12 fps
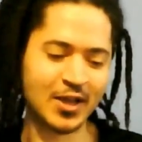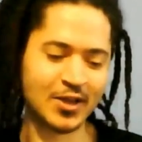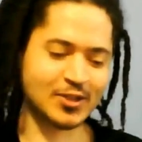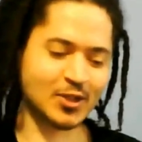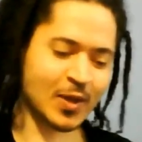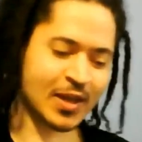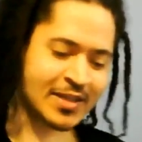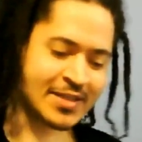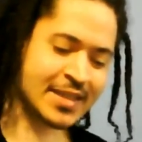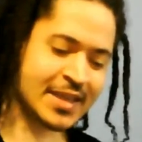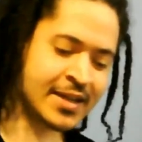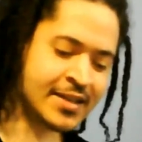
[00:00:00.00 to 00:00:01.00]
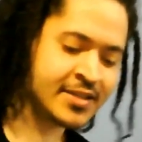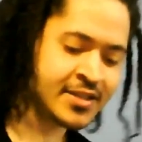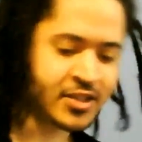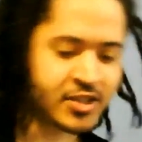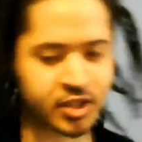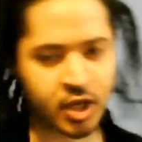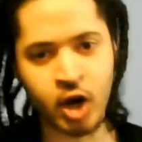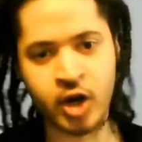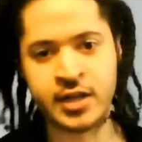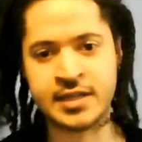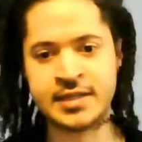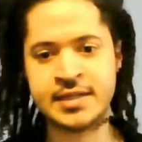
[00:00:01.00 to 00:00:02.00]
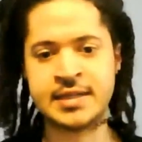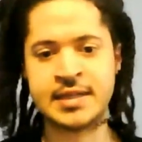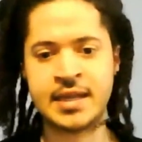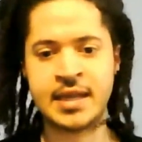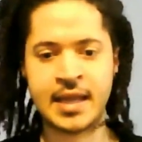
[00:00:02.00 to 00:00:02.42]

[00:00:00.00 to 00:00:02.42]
So let's get it started.